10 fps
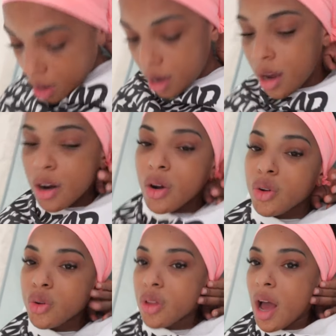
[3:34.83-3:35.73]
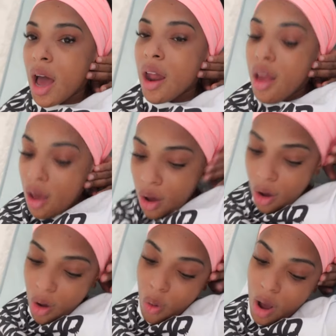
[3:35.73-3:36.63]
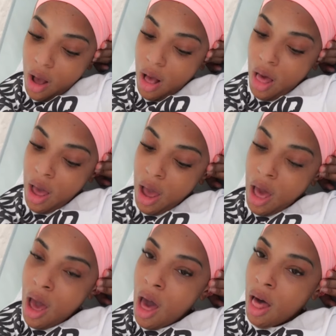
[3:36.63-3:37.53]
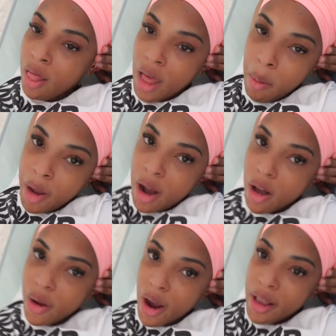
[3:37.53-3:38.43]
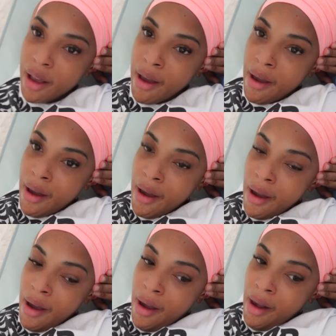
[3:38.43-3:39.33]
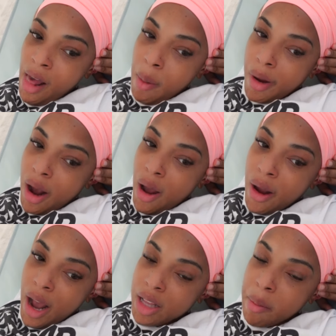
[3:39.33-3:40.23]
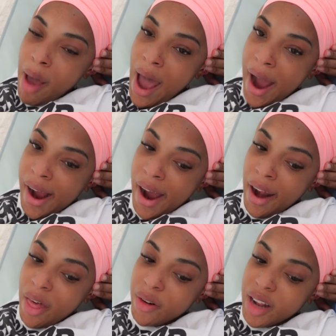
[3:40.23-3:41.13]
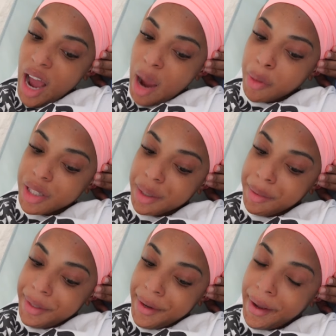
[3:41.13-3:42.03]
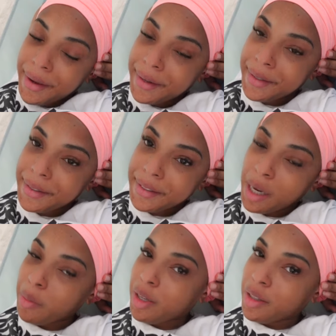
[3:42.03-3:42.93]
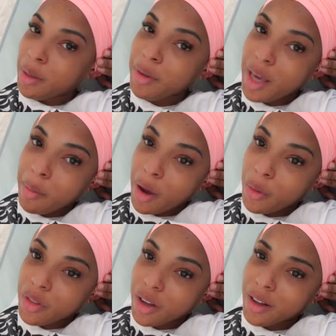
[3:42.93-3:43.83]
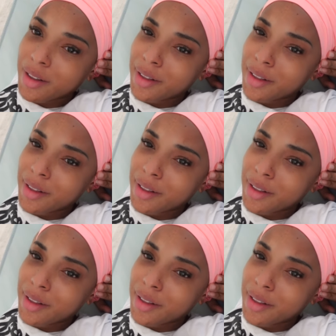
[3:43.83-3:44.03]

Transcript: I gotta go do that. Well, let me call you guys. Let me call you guys back another time or something. I mean, let me get back with y'all.